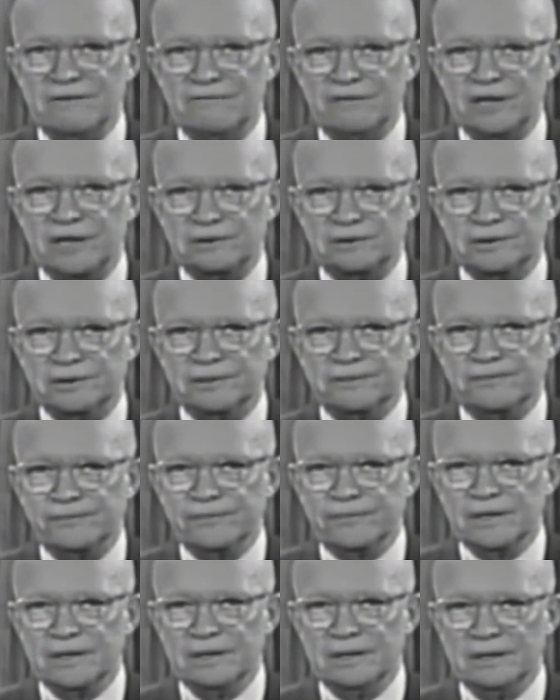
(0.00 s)
inventor,
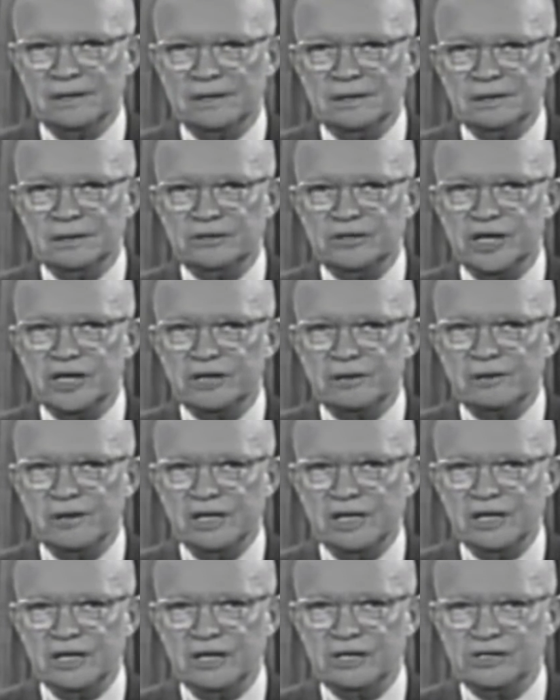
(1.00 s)

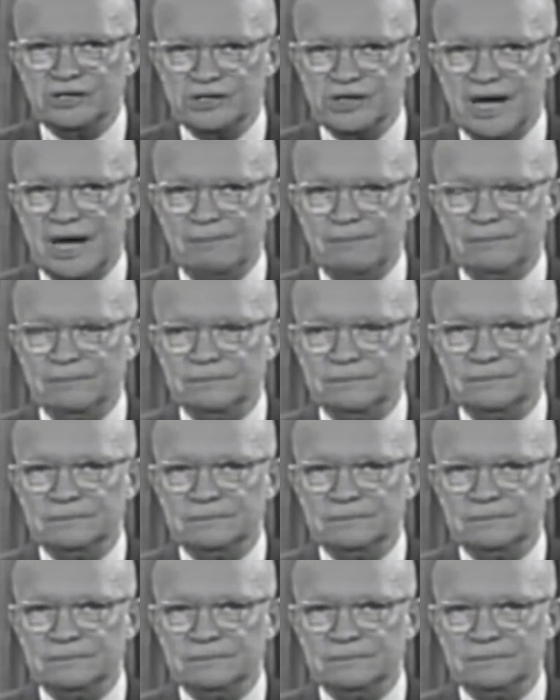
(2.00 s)
tinkering in his shop,